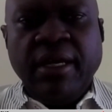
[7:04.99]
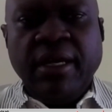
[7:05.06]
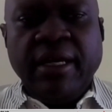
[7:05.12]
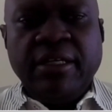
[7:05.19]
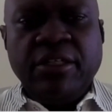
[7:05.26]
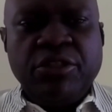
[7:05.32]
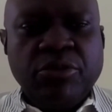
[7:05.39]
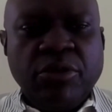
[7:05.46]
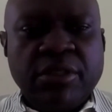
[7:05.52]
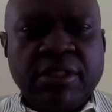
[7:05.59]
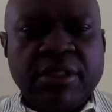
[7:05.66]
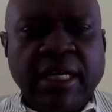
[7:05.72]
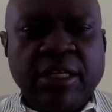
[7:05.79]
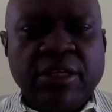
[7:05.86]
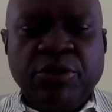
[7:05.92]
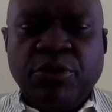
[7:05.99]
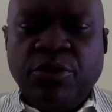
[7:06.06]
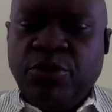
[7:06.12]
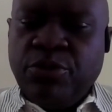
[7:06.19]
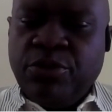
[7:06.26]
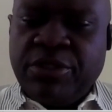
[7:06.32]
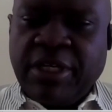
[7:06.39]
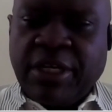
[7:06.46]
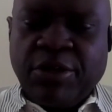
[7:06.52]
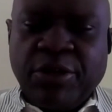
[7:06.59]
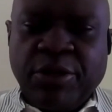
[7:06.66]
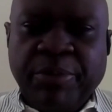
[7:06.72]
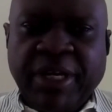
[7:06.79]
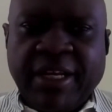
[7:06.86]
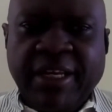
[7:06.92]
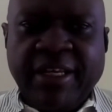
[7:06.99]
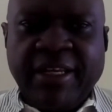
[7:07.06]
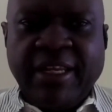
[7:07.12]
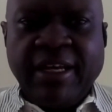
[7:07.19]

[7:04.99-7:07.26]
ensures that you lose economically.